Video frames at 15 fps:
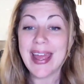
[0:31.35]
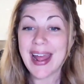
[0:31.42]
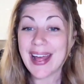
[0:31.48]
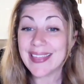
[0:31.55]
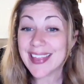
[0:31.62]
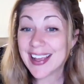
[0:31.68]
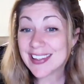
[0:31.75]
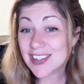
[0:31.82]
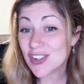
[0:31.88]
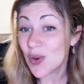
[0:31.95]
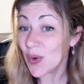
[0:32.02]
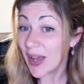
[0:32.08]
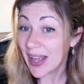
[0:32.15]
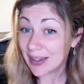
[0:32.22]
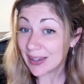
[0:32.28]
and that's
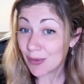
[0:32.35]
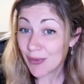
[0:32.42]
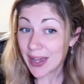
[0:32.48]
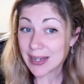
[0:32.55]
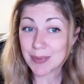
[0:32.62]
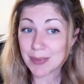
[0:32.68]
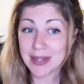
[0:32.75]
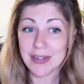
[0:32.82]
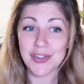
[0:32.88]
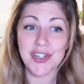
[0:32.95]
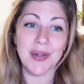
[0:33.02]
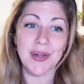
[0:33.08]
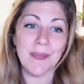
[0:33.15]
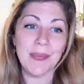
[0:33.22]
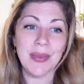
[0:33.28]
your elevator
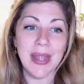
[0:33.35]
pitch.